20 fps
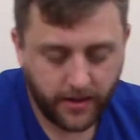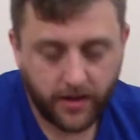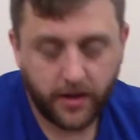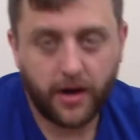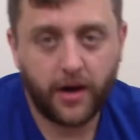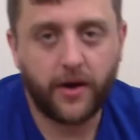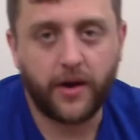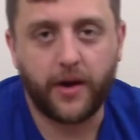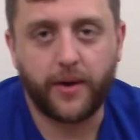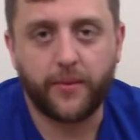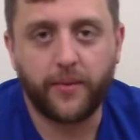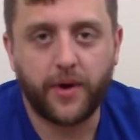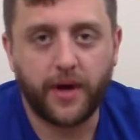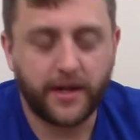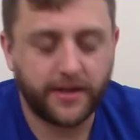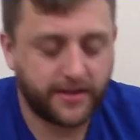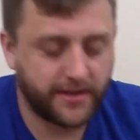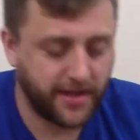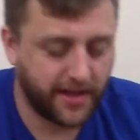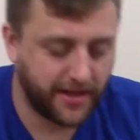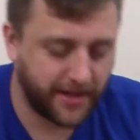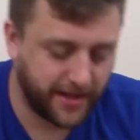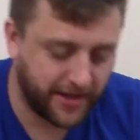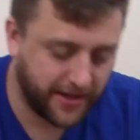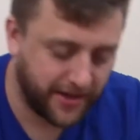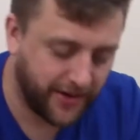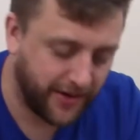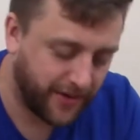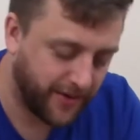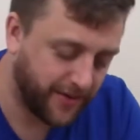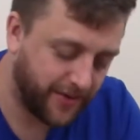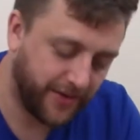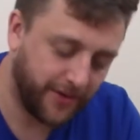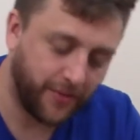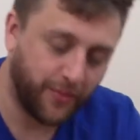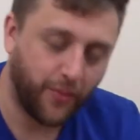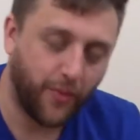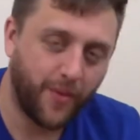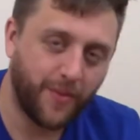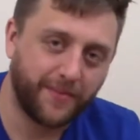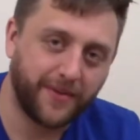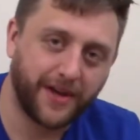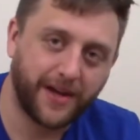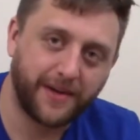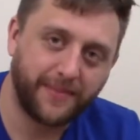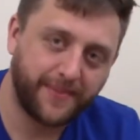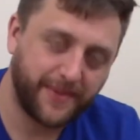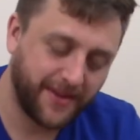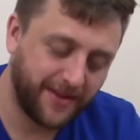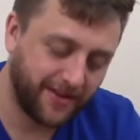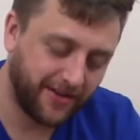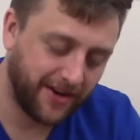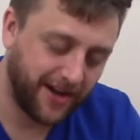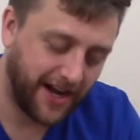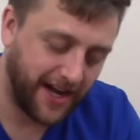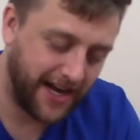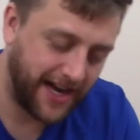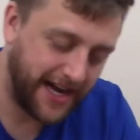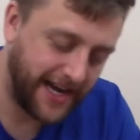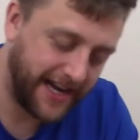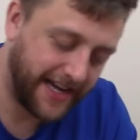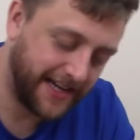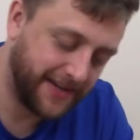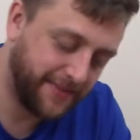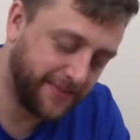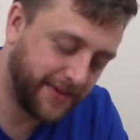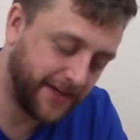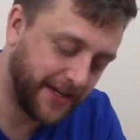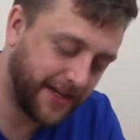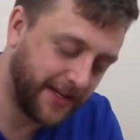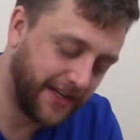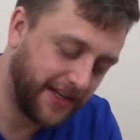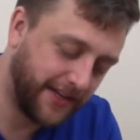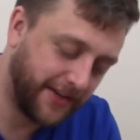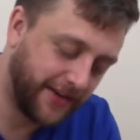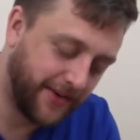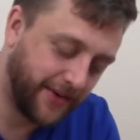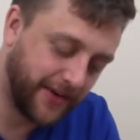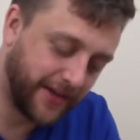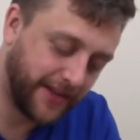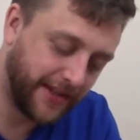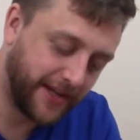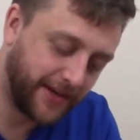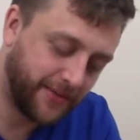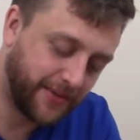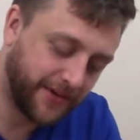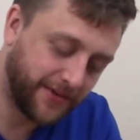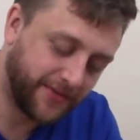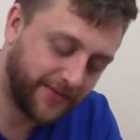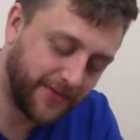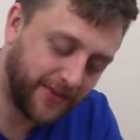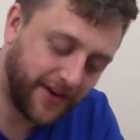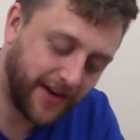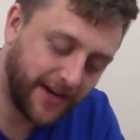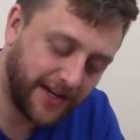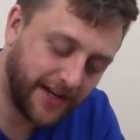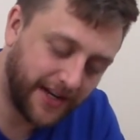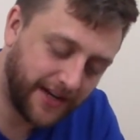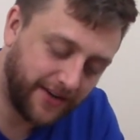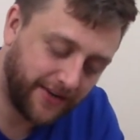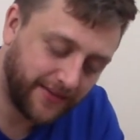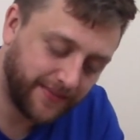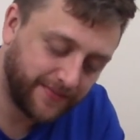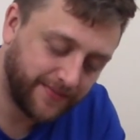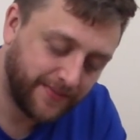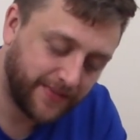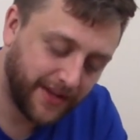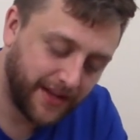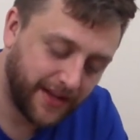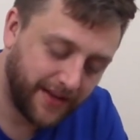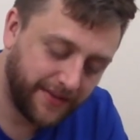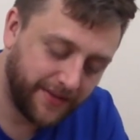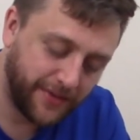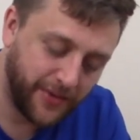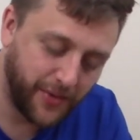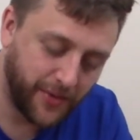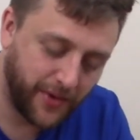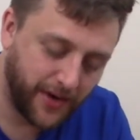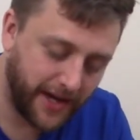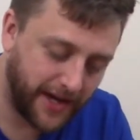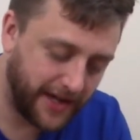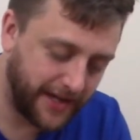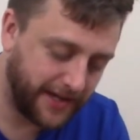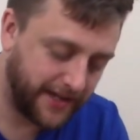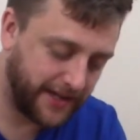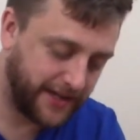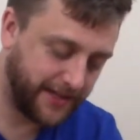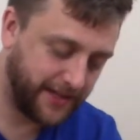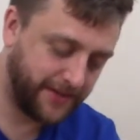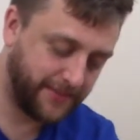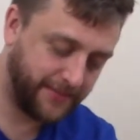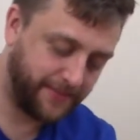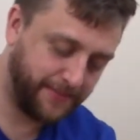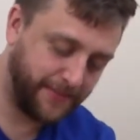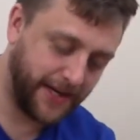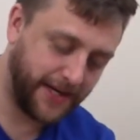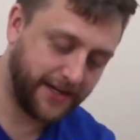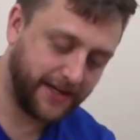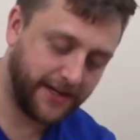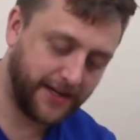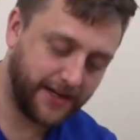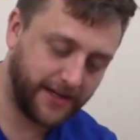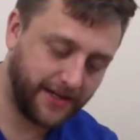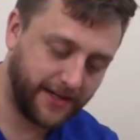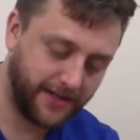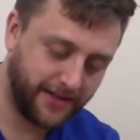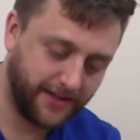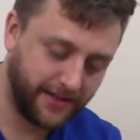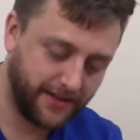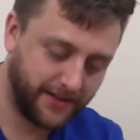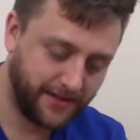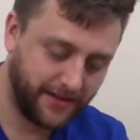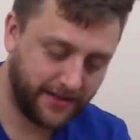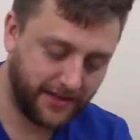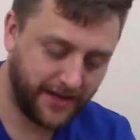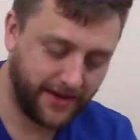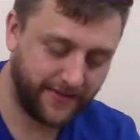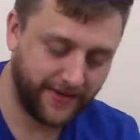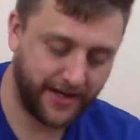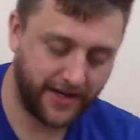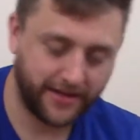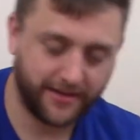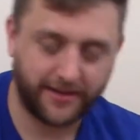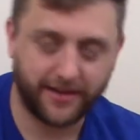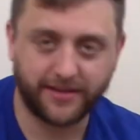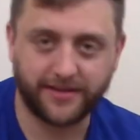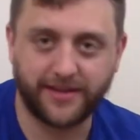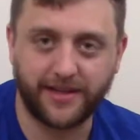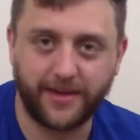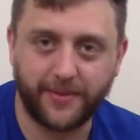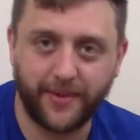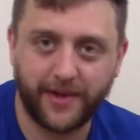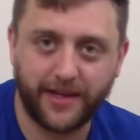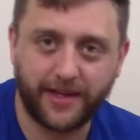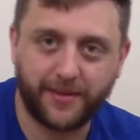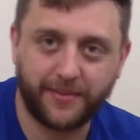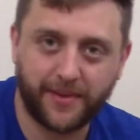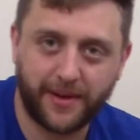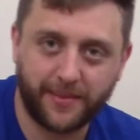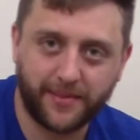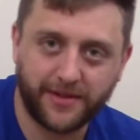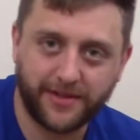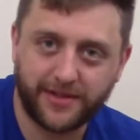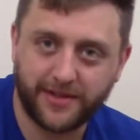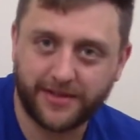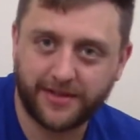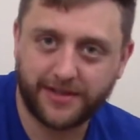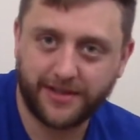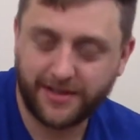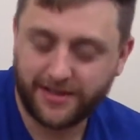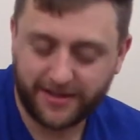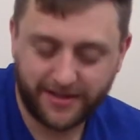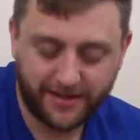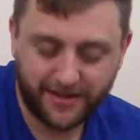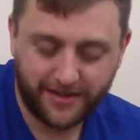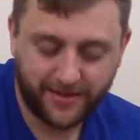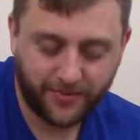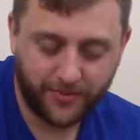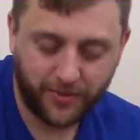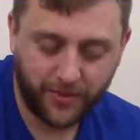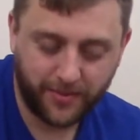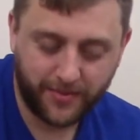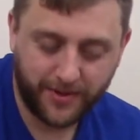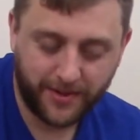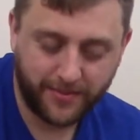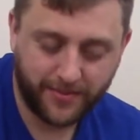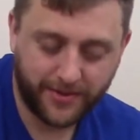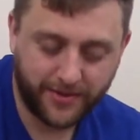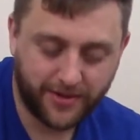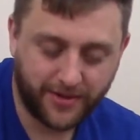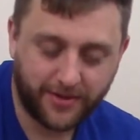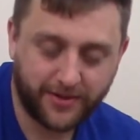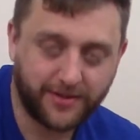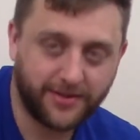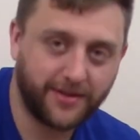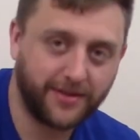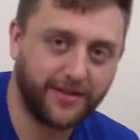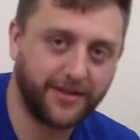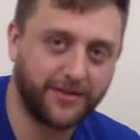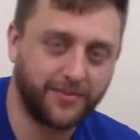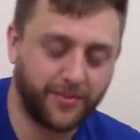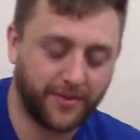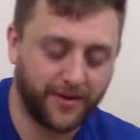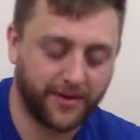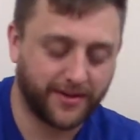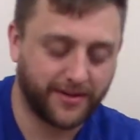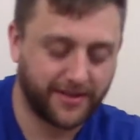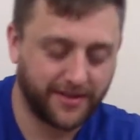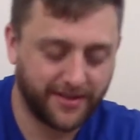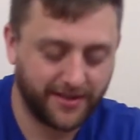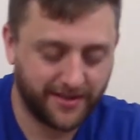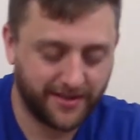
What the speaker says: All right, well, I'd say that they're warmed up. They're not hot, but you know what? That works for right now. If you were at a picnic having hot dogs anyway, they're probably just room temperature, so this works.